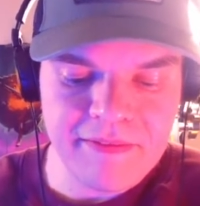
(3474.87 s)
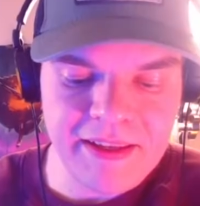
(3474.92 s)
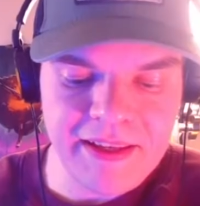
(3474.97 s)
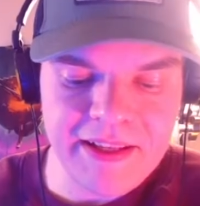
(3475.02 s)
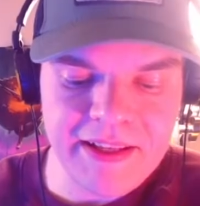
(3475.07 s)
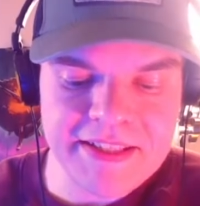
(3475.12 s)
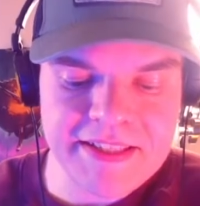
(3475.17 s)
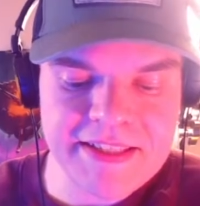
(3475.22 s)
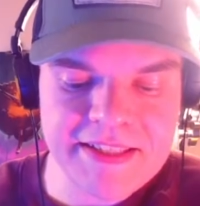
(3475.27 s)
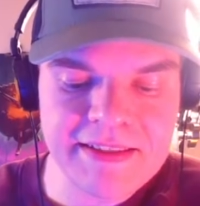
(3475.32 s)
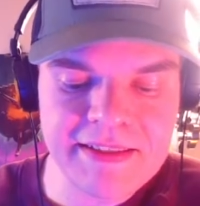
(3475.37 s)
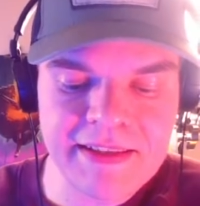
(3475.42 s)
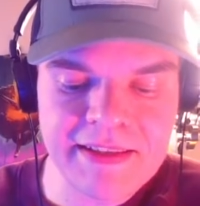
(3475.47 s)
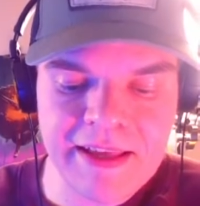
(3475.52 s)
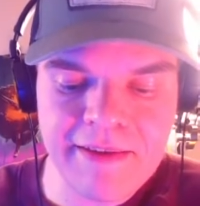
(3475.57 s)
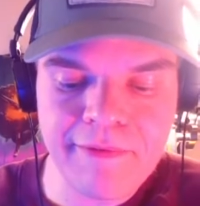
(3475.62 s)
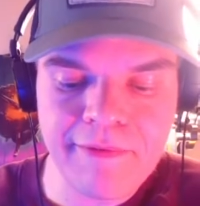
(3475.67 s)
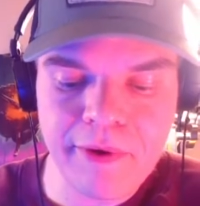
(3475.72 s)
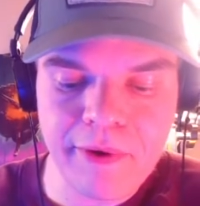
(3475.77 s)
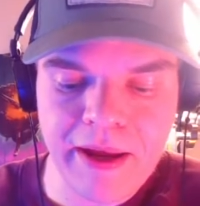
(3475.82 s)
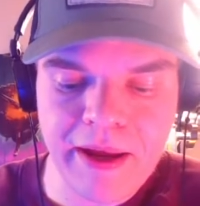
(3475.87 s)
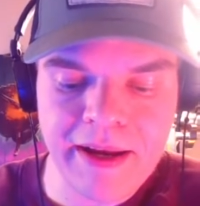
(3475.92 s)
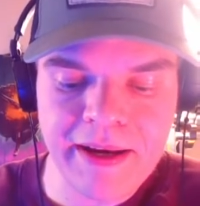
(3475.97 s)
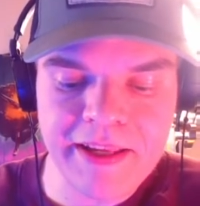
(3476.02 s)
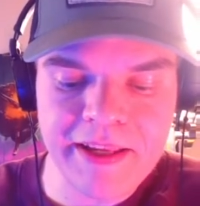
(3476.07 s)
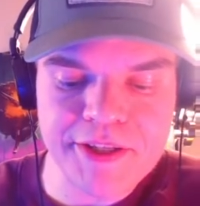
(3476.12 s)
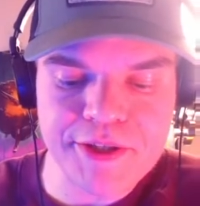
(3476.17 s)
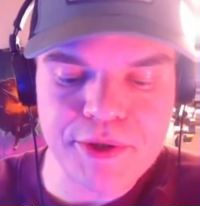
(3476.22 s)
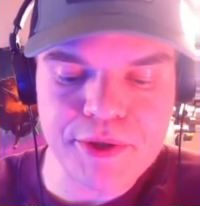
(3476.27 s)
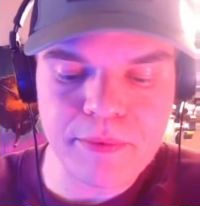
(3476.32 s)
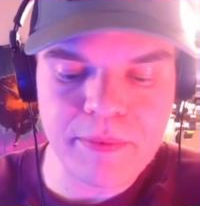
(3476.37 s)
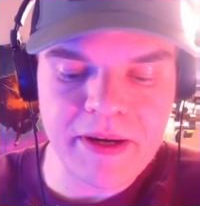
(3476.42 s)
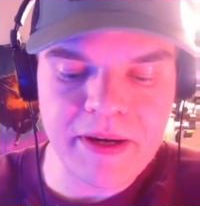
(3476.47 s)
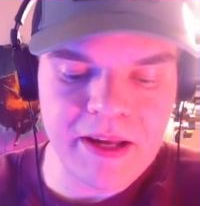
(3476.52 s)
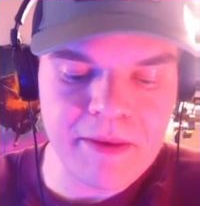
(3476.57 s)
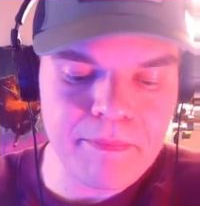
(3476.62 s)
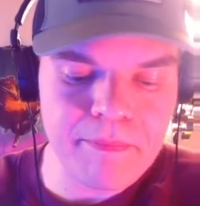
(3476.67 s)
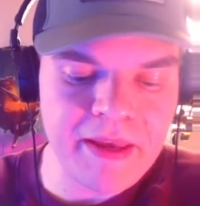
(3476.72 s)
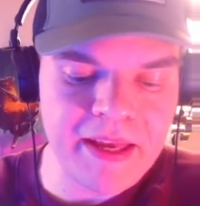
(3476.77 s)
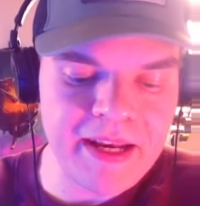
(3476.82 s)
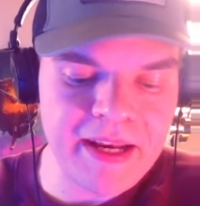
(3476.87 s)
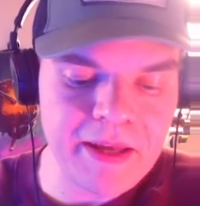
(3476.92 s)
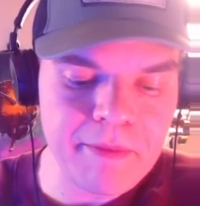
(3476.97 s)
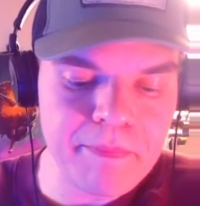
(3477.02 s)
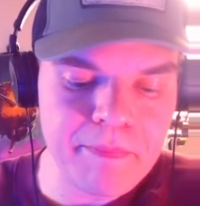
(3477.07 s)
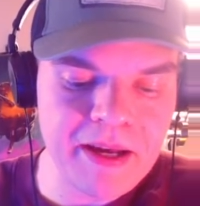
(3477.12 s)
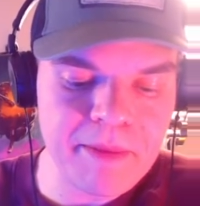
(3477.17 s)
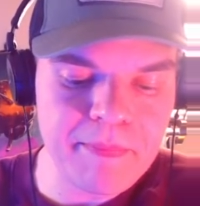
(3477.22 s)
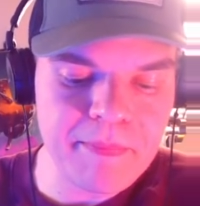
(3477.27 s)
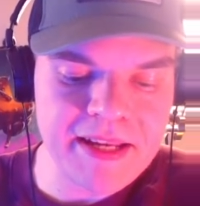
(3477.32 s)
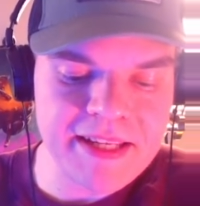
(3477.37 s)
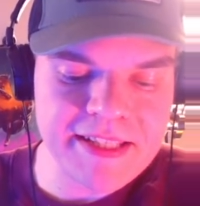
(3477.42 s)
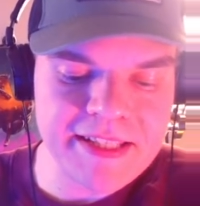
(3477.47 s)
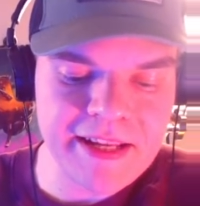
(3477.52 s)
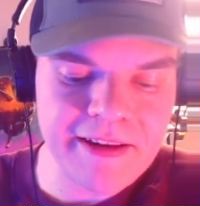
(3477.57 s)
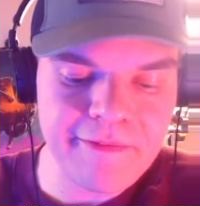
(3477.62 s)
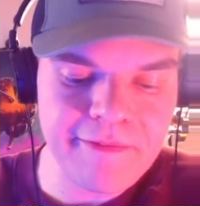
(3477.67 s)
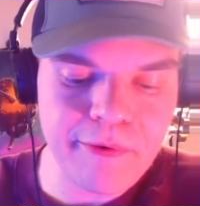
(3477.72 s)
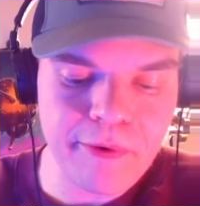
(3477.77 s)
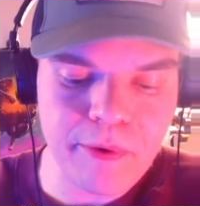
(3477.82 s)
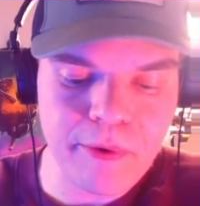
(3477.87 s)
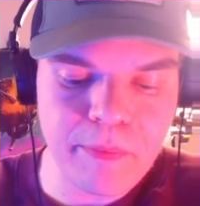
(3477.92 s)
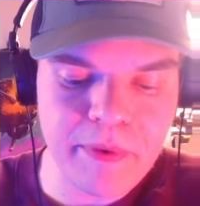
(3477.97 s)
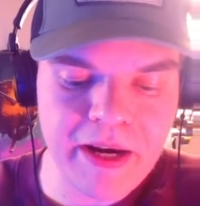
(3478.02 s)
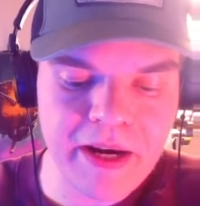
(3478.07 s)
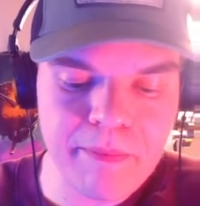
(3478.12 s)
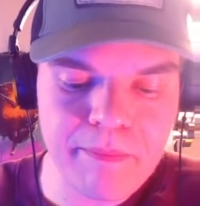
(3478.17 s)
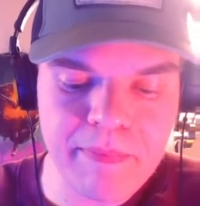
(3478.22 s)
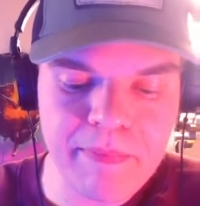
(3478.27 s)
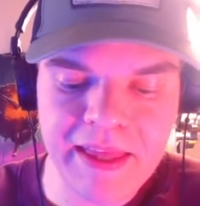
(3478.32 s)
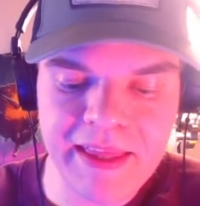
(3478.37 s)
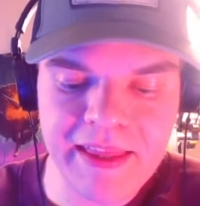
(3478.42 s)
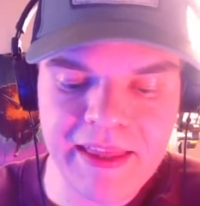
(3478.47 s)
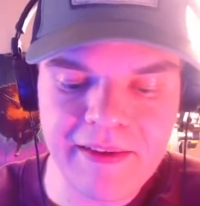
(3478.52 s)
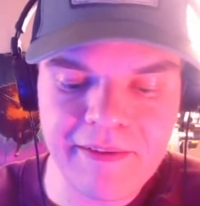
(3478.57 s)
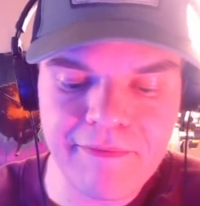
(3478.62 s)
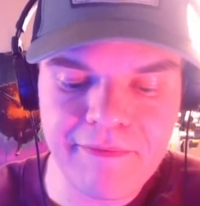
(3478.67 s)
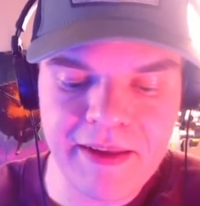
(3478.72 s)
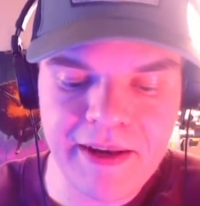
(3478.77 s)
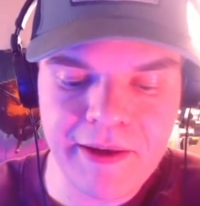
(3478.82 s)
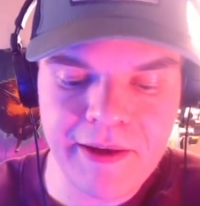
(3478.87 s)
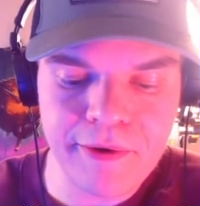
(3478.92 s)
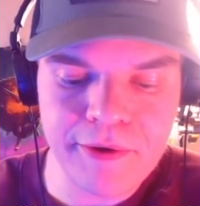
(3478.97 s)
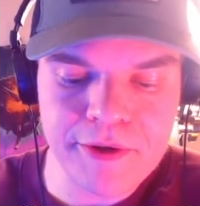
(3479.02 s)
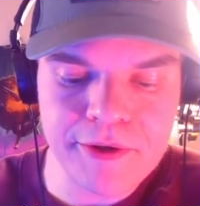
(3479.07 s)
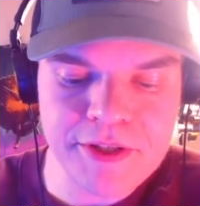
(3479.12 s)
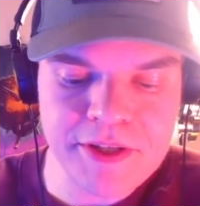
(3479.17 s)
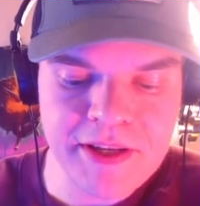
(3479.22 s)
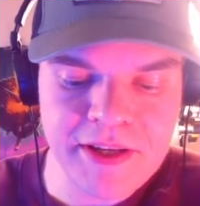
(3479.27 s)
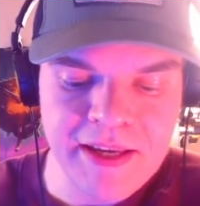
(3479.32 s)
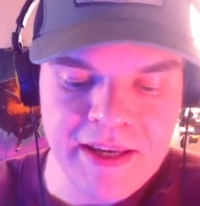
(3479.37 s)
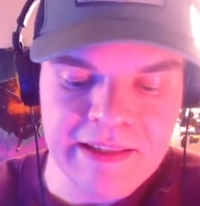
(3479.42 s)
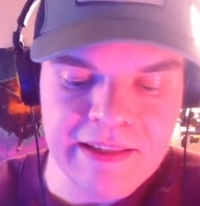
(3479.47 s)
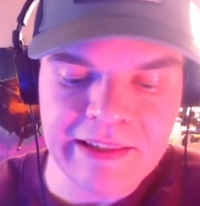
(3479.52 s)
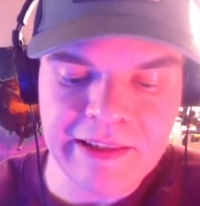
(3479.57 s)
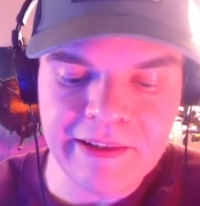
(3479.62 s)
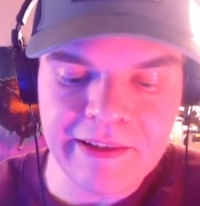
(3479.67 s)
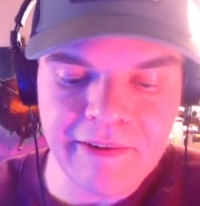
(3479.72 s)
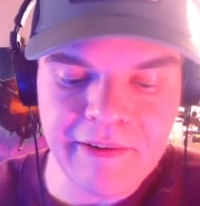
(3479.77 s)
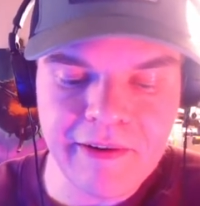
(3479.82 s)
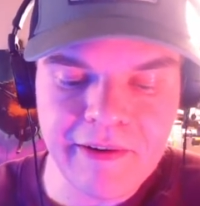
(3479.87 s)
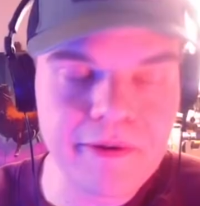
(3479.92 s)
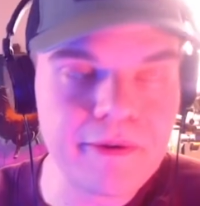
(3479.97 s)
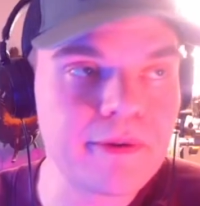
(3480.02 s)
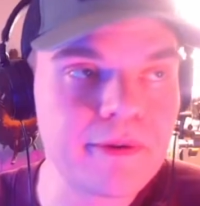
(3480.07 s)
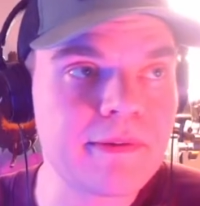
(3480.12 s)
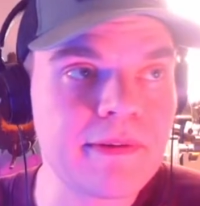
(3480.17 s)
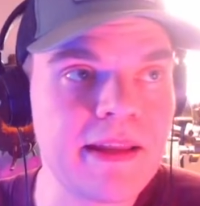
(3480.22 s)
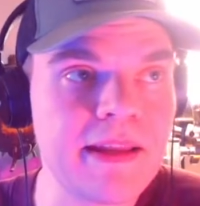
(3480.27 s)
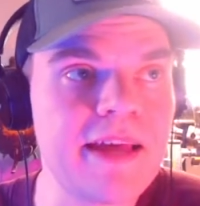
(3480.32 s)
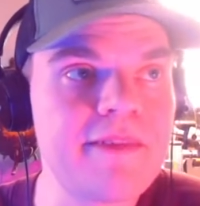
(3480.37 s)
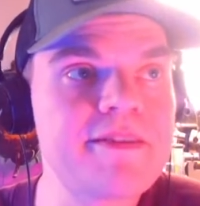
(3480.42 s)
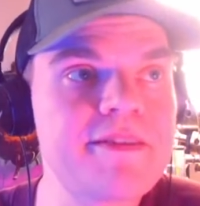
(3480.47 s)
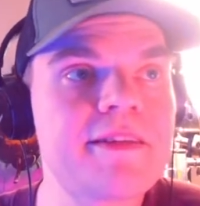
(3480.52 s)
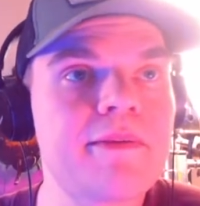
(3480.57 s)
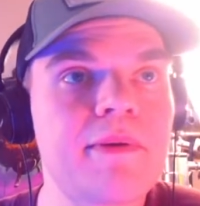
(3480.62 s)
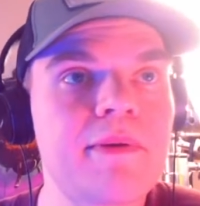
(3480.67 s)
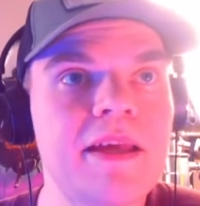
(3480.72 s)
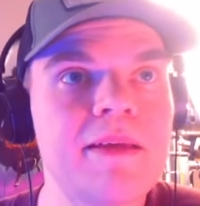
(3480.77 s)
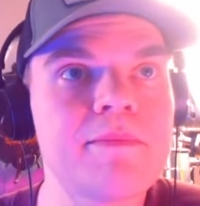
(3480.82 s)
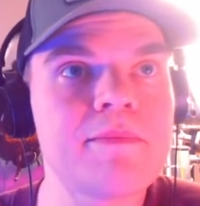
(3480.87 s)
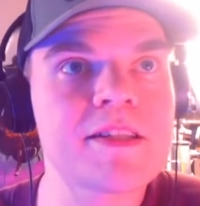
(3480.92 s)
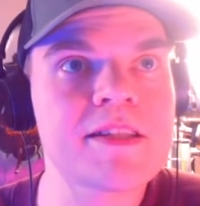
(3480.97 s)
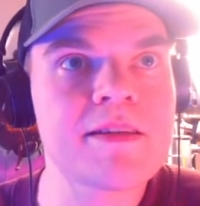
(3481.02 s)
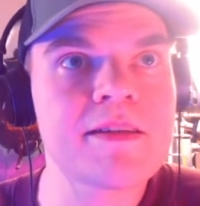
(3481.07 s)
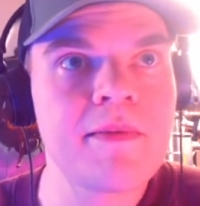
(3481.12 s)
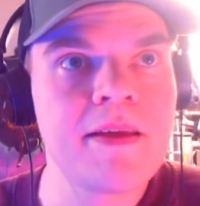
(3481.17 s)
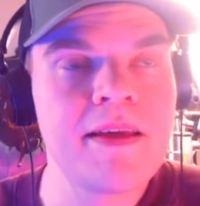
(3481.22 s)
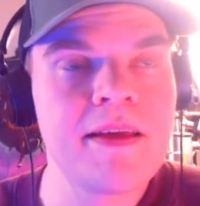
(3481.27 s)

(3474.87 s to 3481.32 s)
it's never an issue when I'm painting by myself or when I'm making videos that are not live streams.